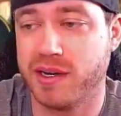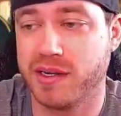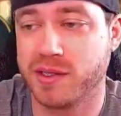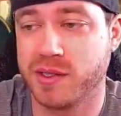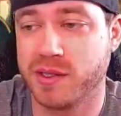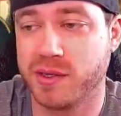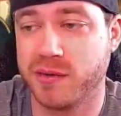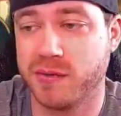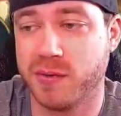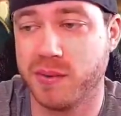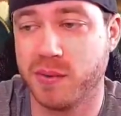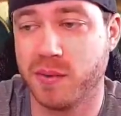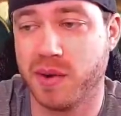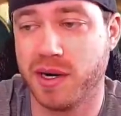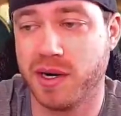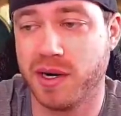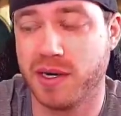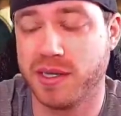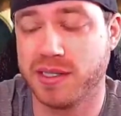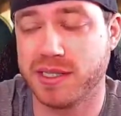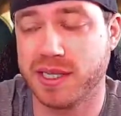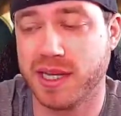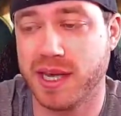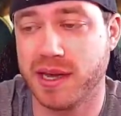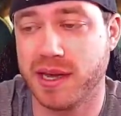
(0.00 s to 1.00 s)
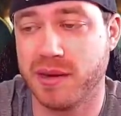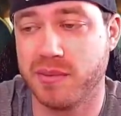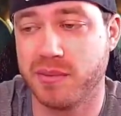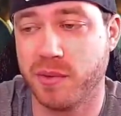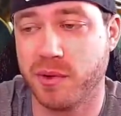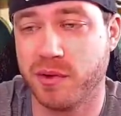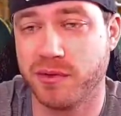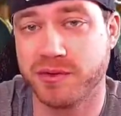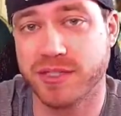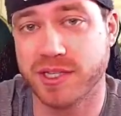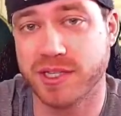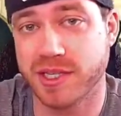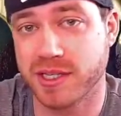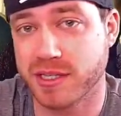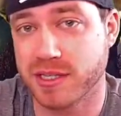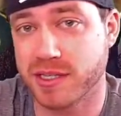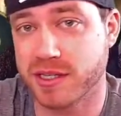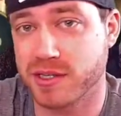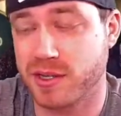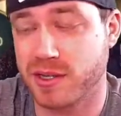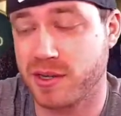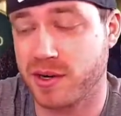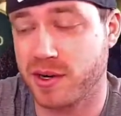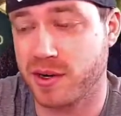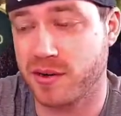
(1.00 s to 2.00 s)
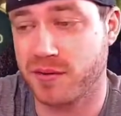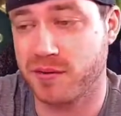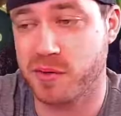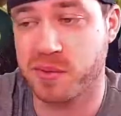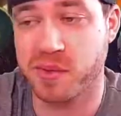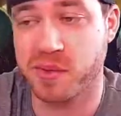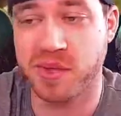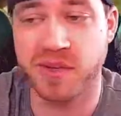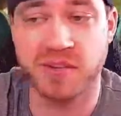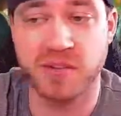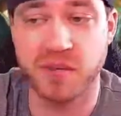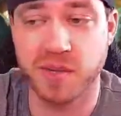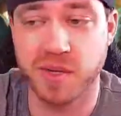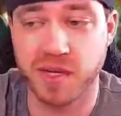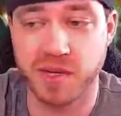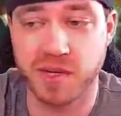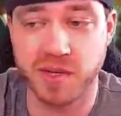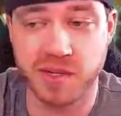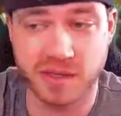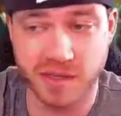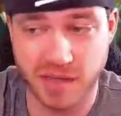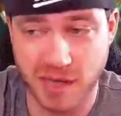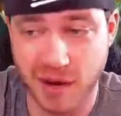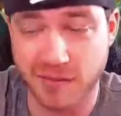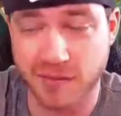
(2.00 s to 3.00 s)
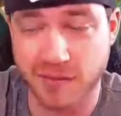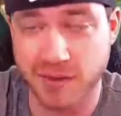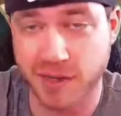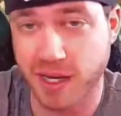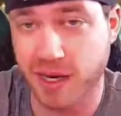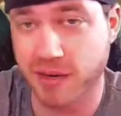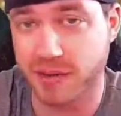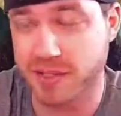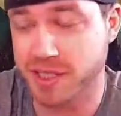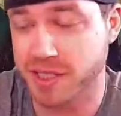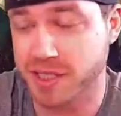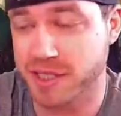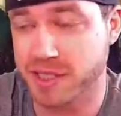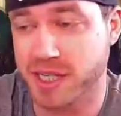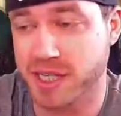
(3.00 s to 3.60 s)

if you wanted to get more resistance on her for PvP, definitely I would suggest